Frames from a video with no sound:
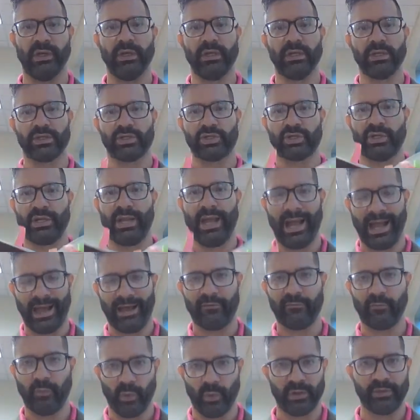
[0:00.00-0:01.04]
should
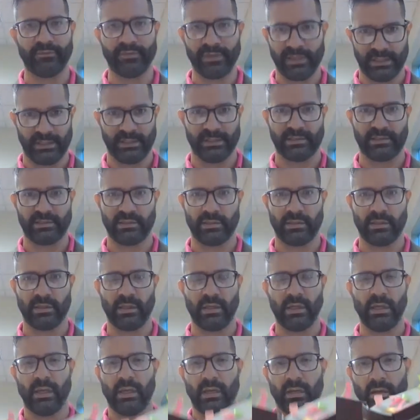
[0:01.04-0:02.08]
have one of these.
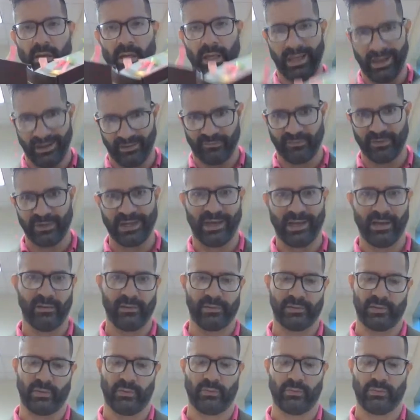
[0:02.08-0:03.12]
Every
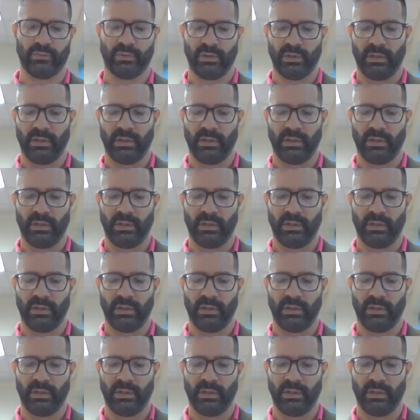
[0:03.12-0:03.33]
household.